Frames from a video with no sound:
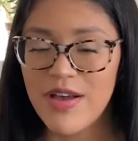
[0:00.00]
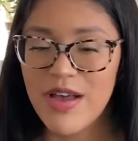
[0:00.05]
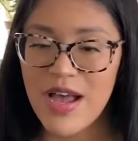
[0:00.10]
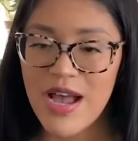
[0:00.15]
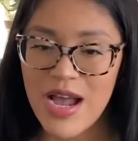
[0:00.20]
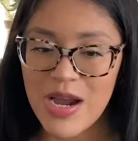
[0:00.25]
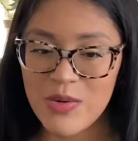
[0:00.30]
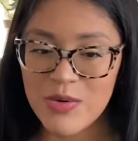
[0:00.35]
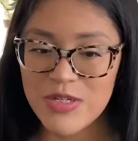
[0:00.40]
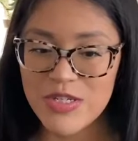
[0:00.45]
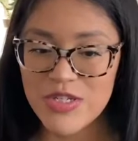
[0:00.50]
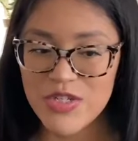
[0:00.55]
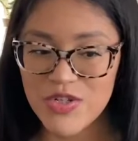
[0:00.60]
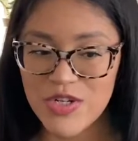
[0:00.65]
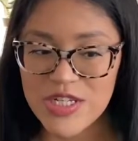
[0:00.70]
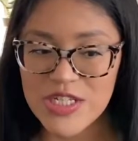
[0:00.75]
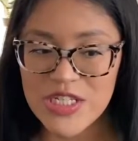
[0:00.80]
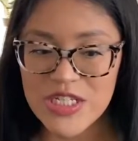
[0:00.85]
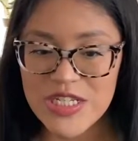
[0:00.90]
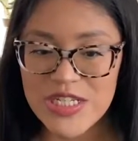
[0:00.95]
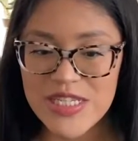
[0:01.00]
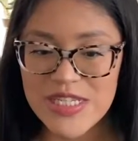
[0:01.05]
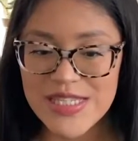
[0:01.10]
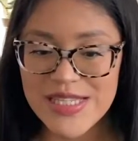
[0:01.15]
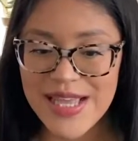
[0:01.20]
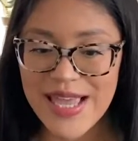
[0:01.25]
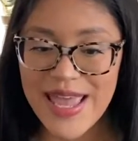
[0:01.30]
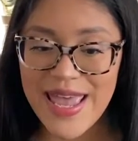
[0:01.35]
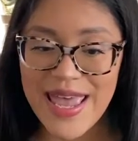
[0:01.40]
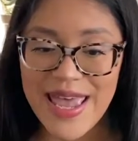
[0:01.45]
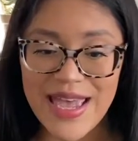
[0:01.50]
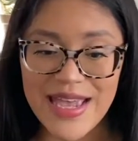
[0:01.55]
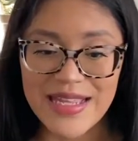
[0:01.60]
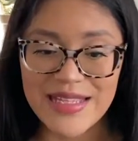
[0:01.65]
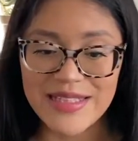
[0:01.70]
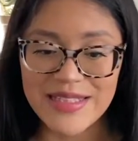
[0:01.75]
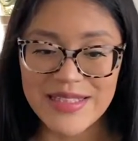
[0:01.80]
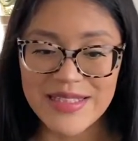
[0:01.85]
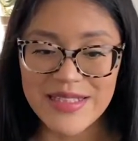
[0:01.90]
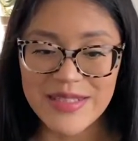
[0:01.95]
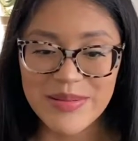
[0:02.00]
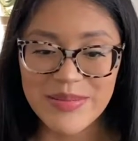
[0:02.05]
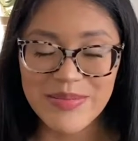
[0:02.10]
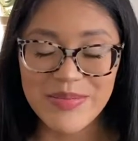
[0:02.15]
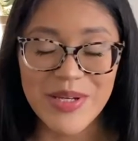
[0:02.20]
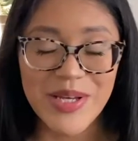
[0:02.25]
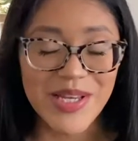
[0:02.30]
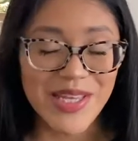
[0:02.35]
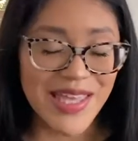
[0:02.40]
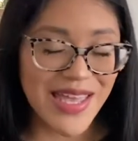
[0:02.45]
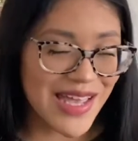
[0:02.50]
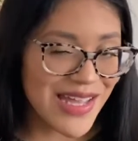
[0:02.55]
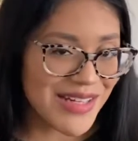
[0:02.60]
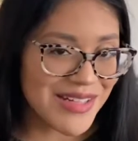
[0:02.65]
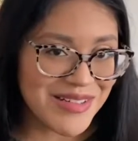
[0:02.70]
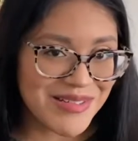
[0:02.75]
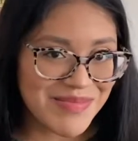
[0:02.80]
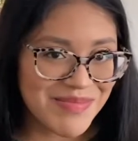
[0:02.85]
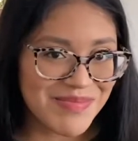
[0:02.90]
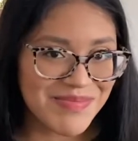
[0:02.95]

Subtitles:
hour stretches, and again,